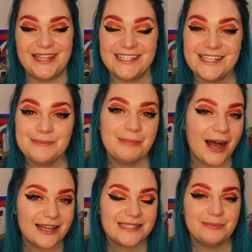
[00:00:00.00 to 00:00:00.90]
this is
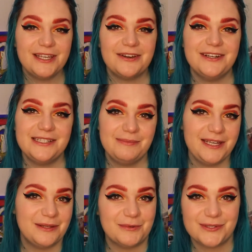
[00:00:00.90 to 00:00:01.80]
possibly going to
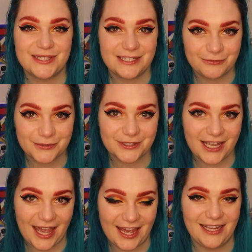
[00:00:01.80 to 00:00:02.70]
be the most difficult
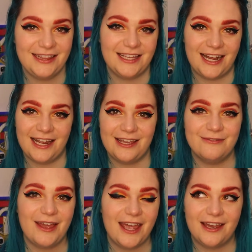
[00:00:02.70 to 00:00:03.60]
cat that I
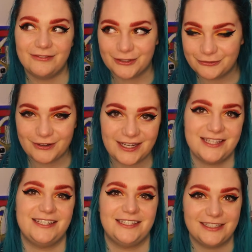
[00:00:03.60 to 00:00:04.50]
have ever
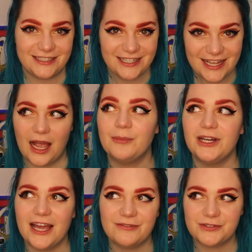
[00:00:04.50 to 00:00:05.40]
fostered. I'm
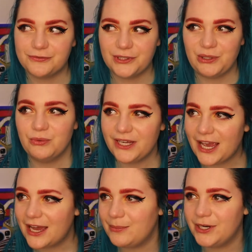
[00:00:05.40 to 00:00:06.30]
gonna have to fully
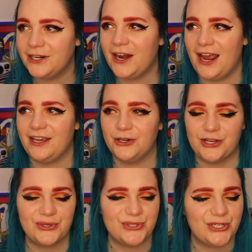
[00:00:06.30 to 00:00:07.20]
rehab her and get her
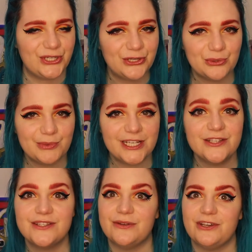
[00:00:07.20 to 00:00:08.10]
used to
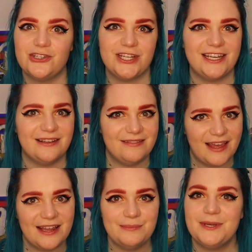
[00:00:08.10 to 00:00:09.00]
humans so that she can
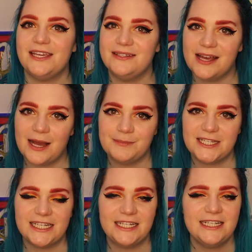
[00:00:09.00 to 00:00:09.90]
then be
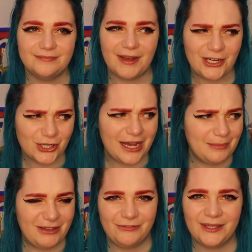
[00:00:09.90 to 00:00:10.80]
adopted. My
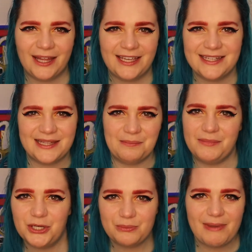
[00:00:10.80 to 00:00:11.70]
job, I feel like, is the
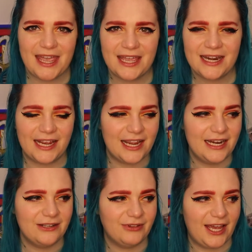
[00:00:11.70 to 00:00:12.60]
middleman. I
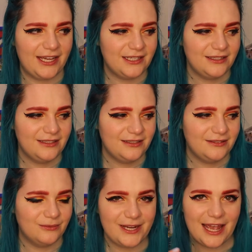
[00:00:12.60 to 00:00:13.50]
kind of like
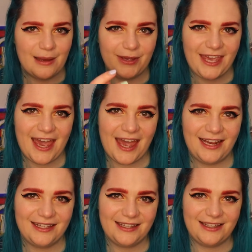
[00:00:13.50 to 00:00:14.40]
rehab a
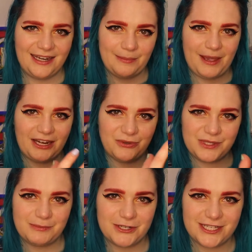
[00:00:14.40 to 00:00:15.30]
cat, get it back to
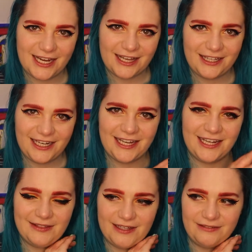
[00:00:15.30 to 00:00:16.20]
its personality,
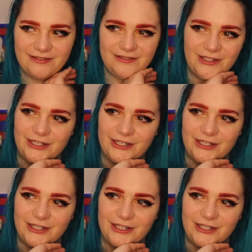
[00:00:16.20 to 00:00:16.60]
and then,